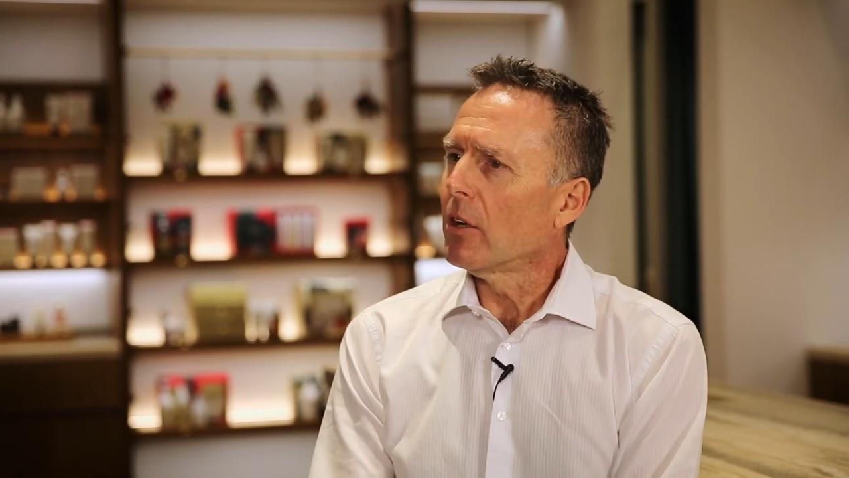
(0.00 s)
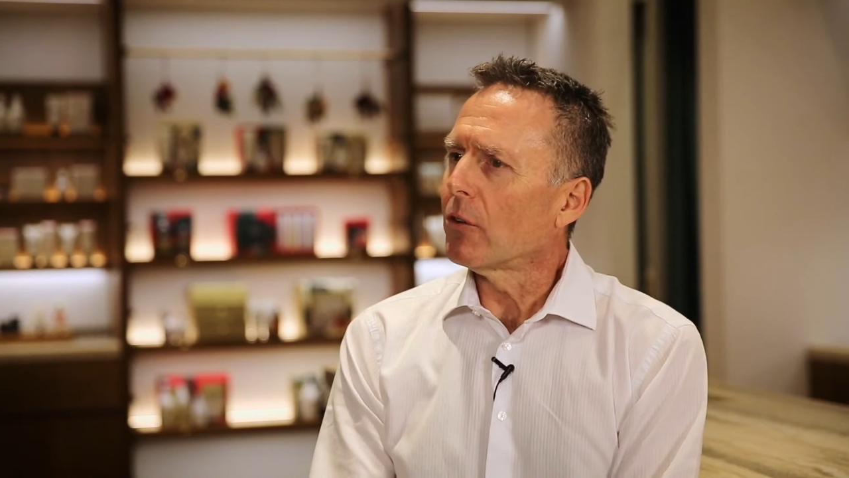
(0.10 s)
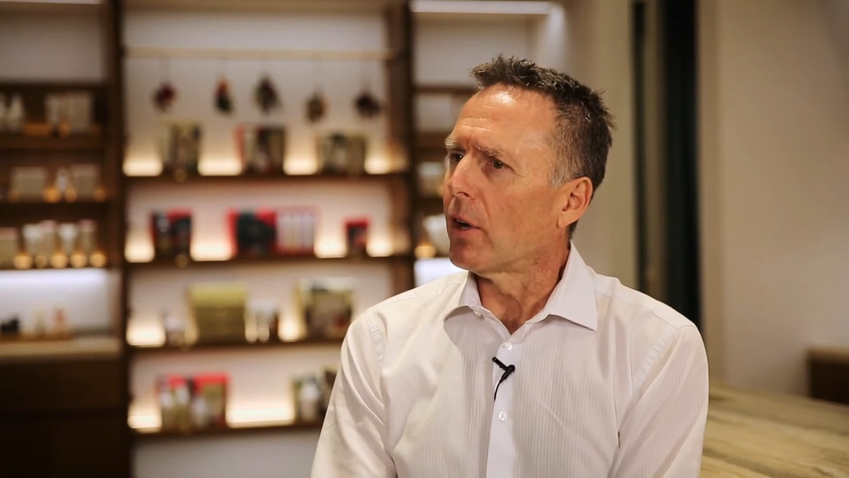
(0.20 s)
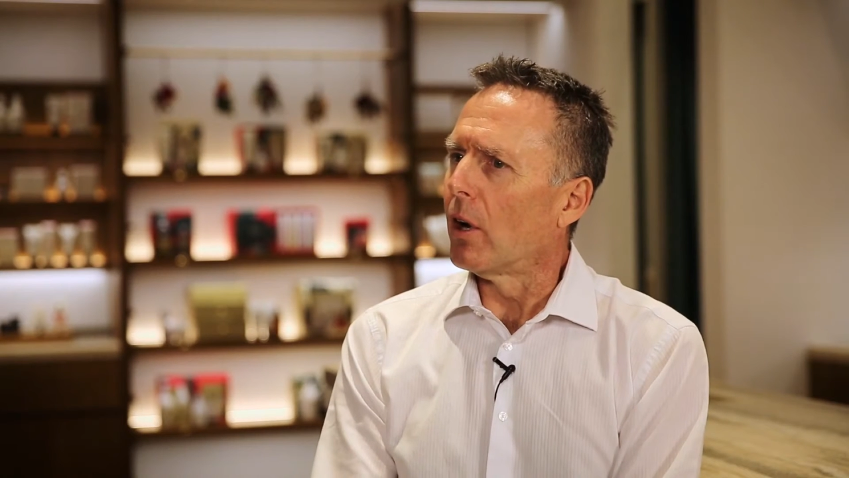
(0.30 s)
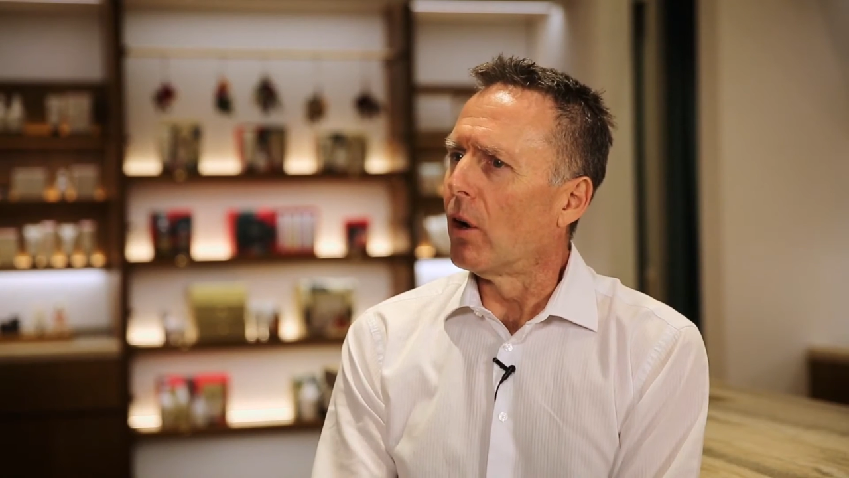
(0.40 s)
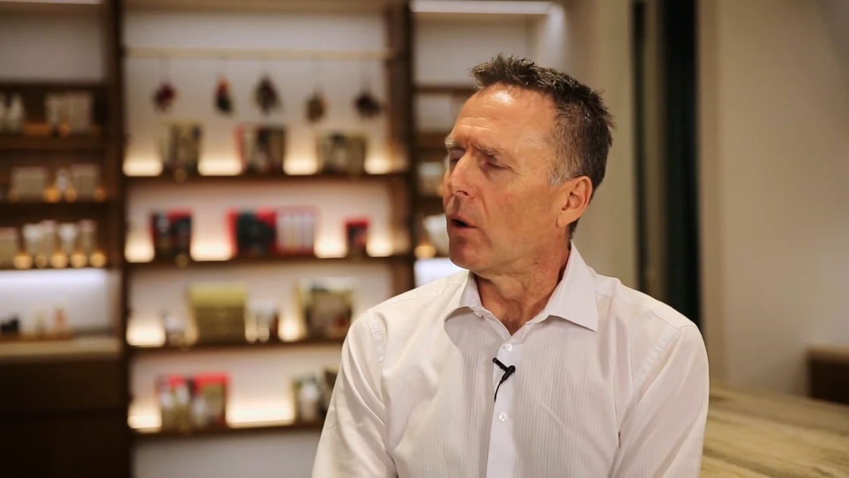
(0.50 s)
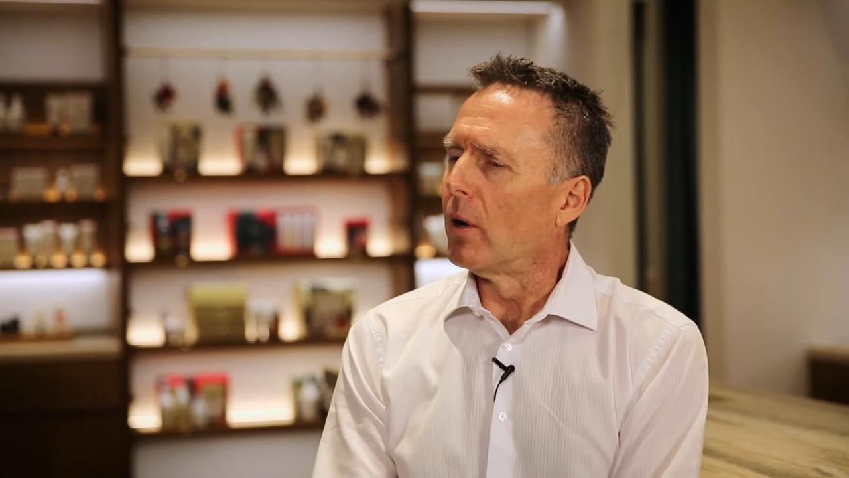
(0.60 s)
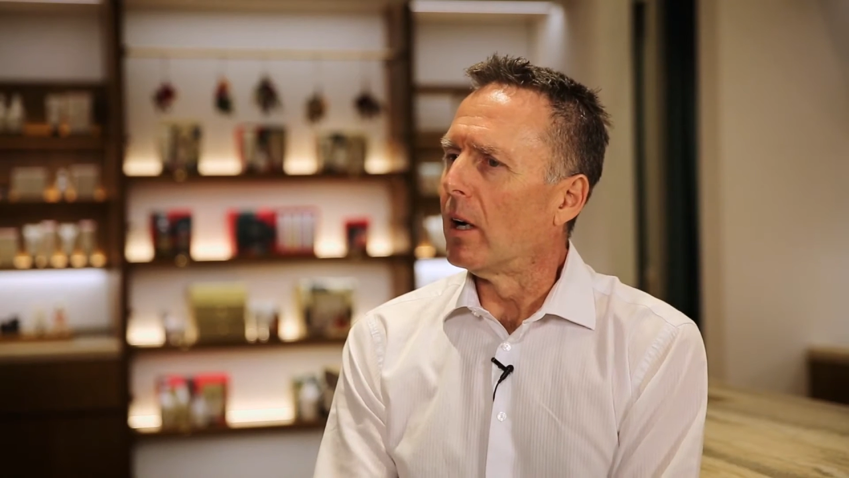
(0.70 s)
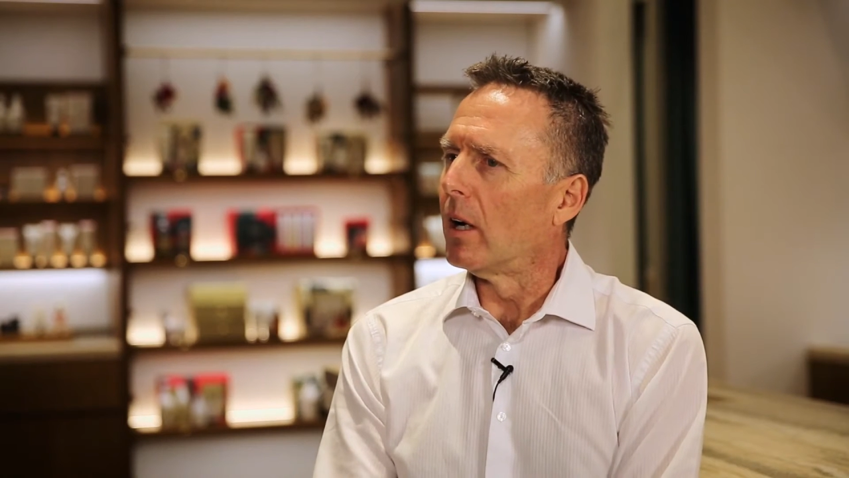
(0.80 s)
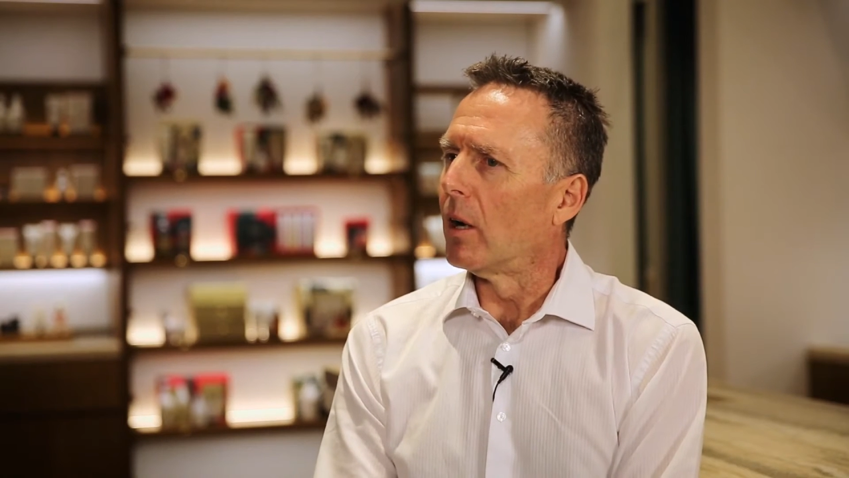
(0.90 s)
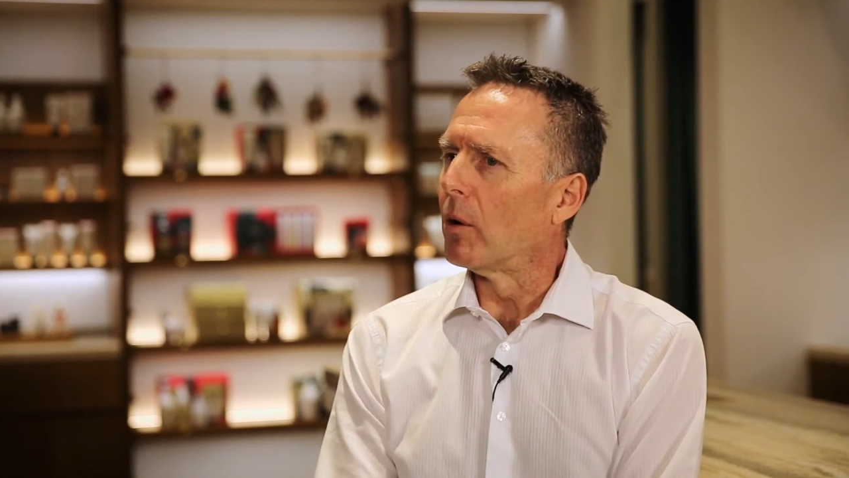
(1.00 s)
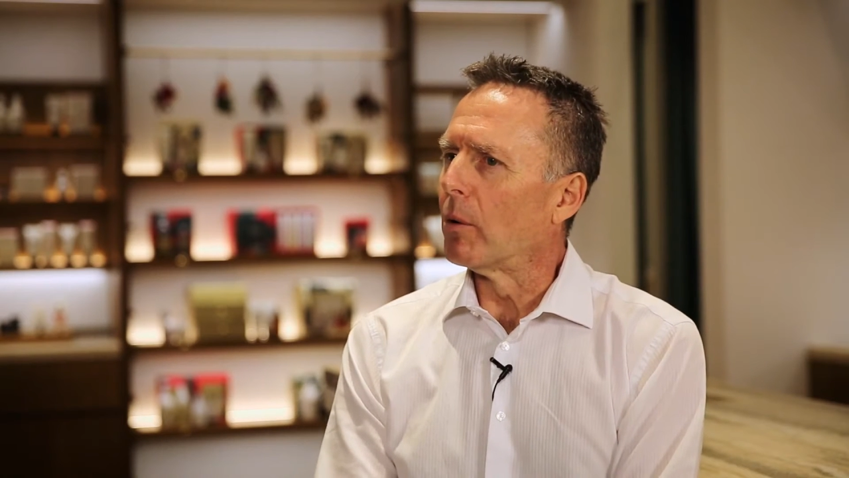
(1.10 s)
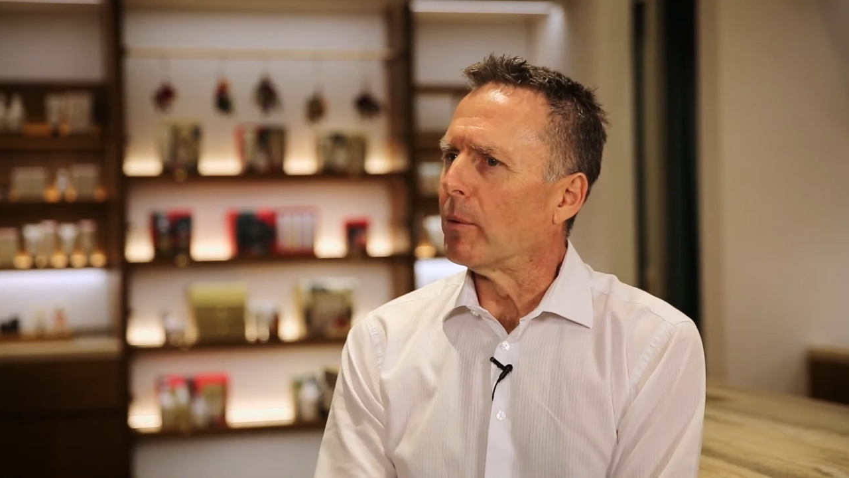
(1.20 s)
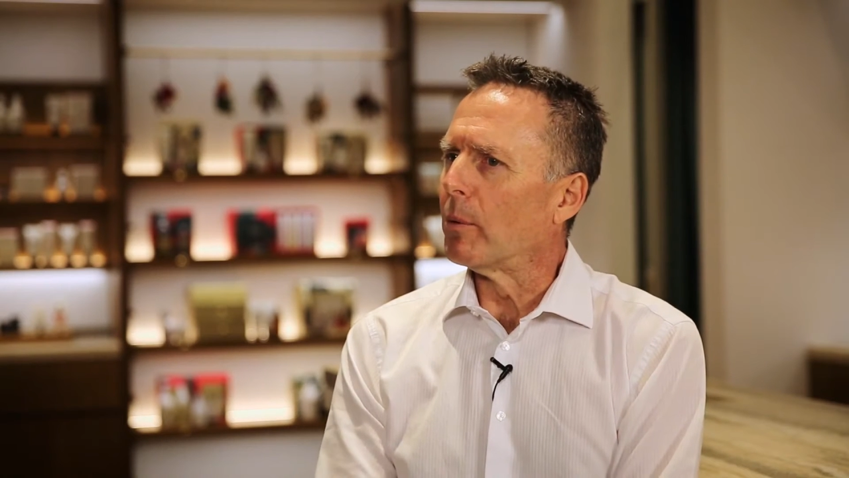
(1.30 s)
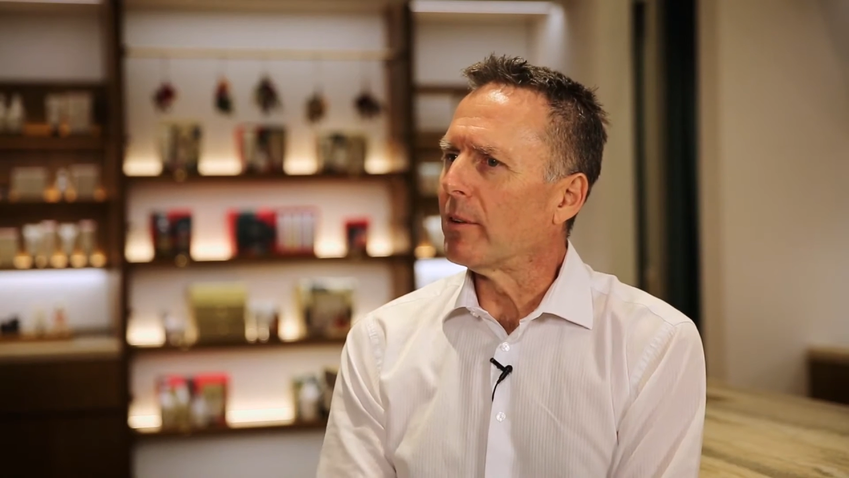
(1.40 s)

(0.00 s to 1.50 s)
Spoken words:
So